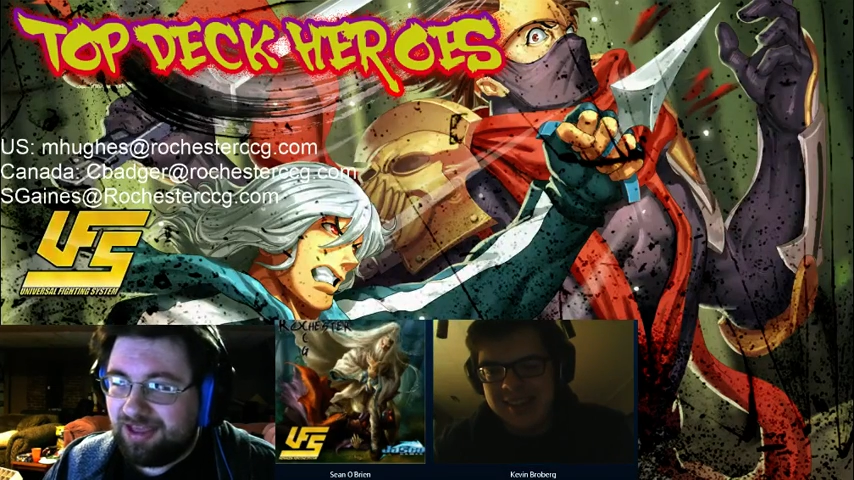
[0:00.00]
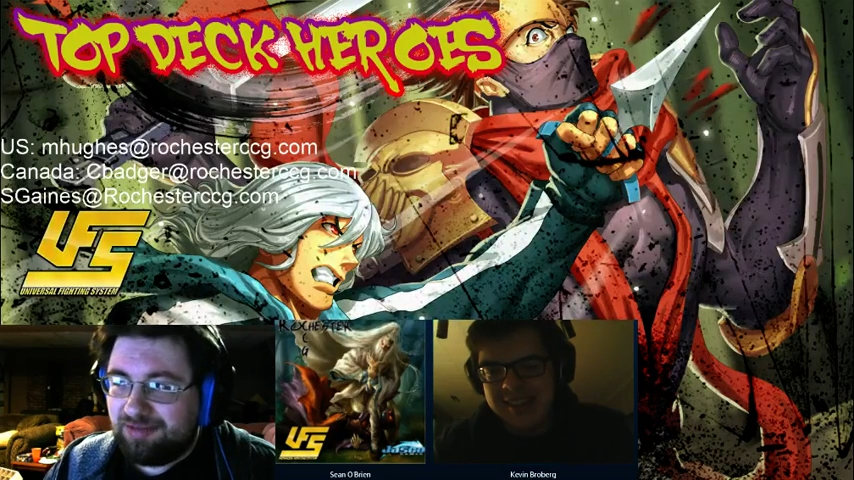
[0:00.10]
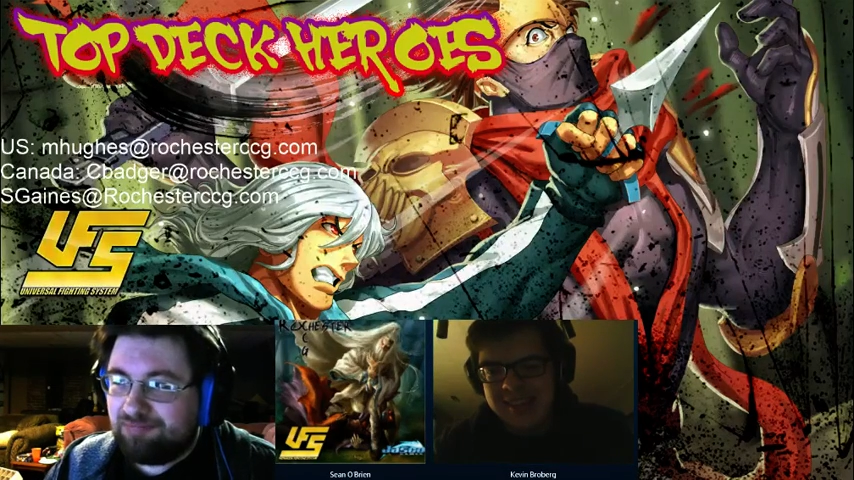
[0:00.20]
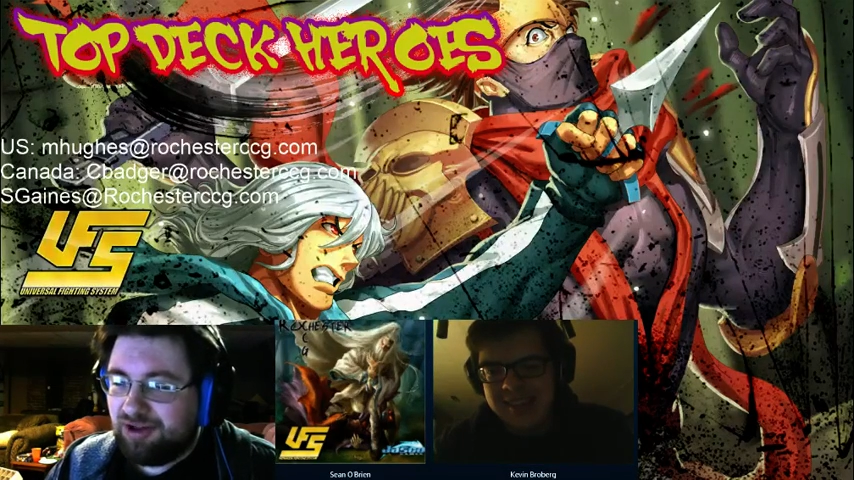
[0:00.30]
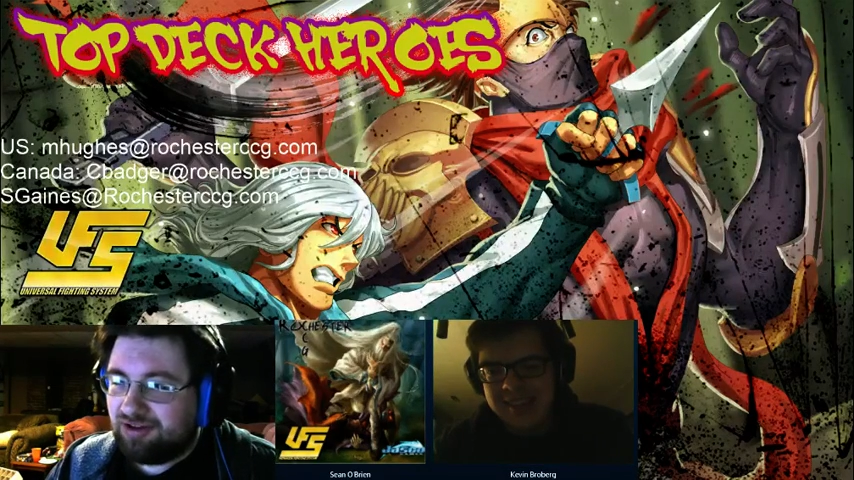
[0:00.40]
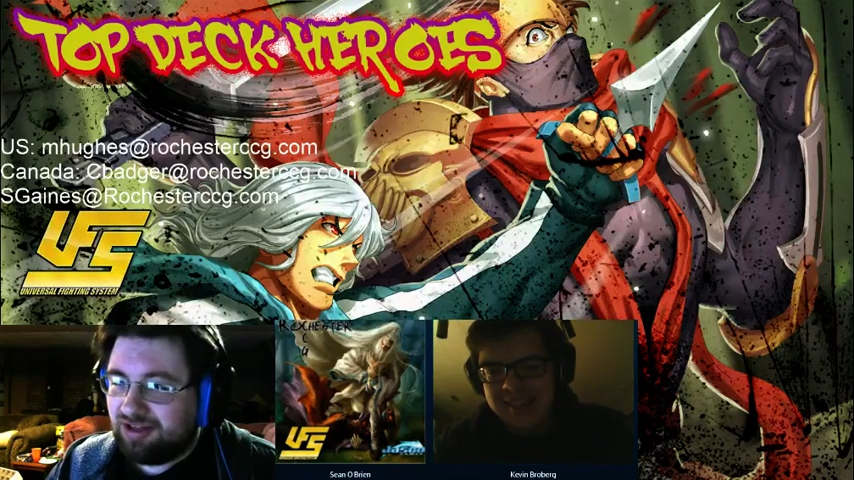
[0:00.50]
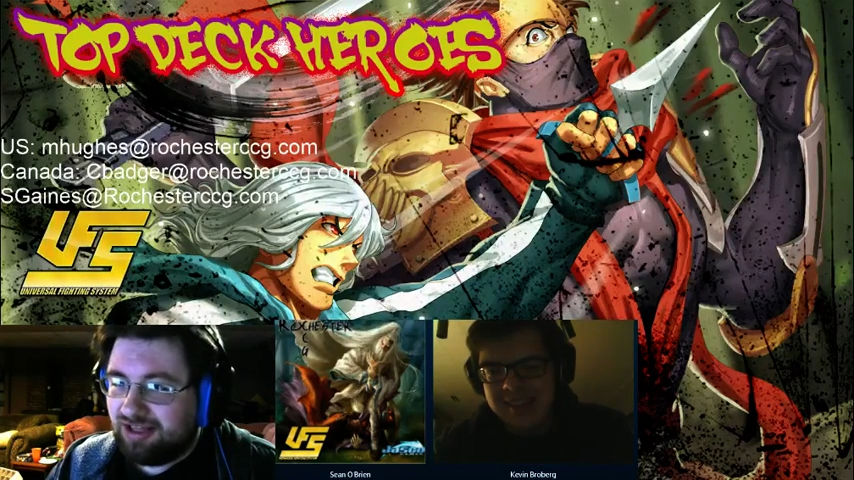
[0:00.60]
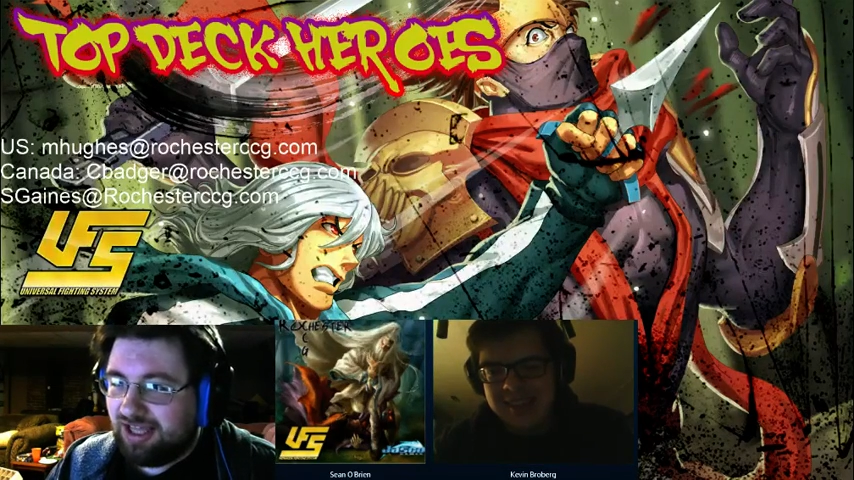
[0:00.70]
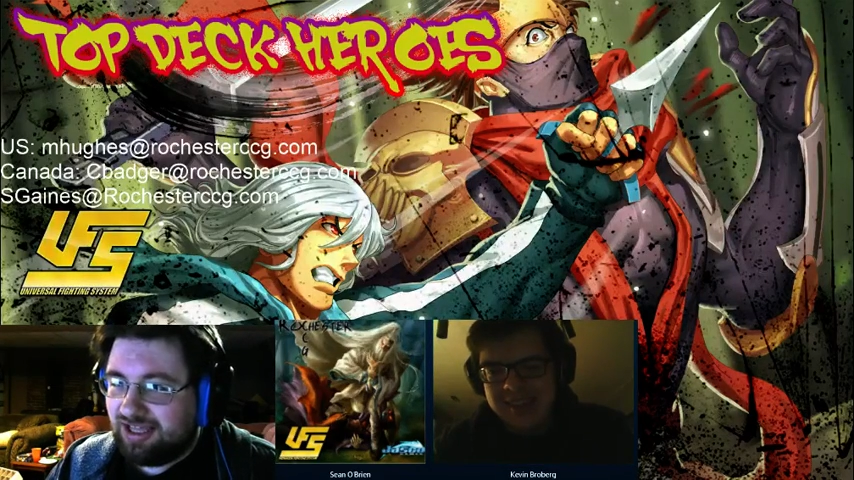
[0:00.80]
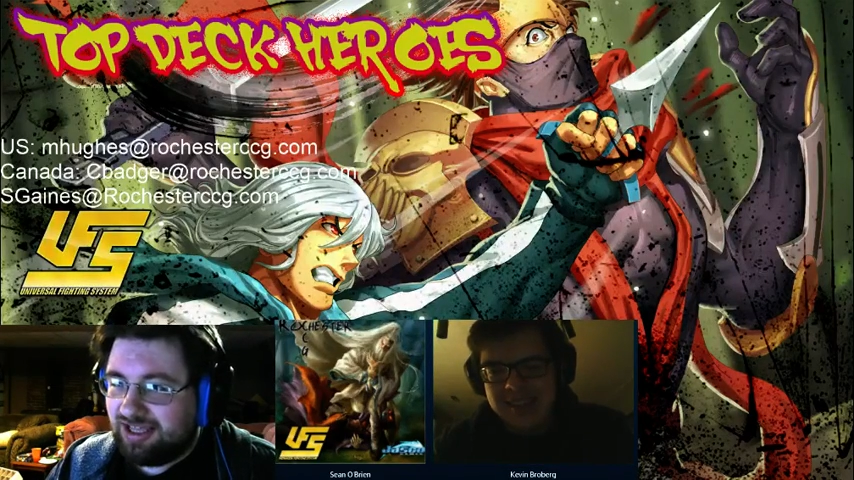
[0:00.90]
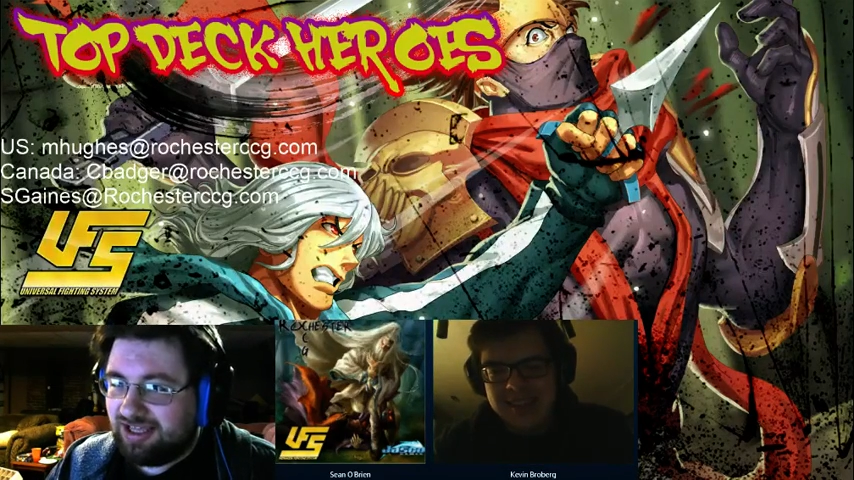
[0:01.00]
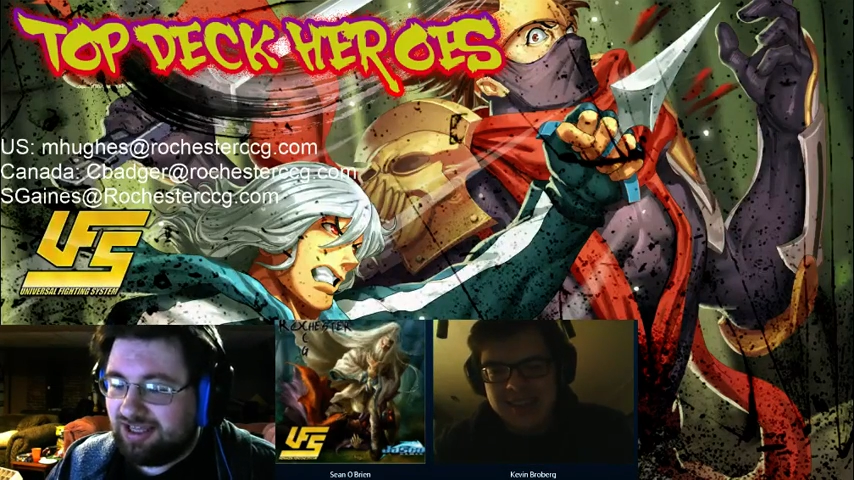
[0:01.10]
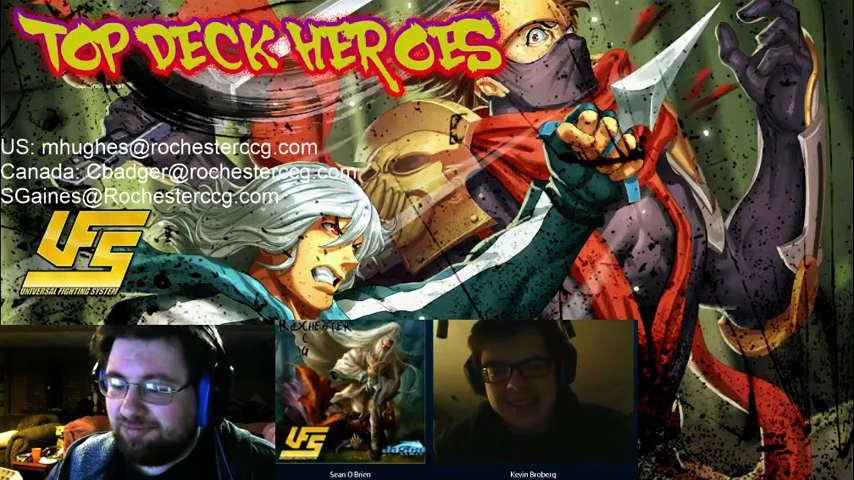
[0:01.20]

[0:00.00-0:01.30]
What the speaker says: Yeah, he built like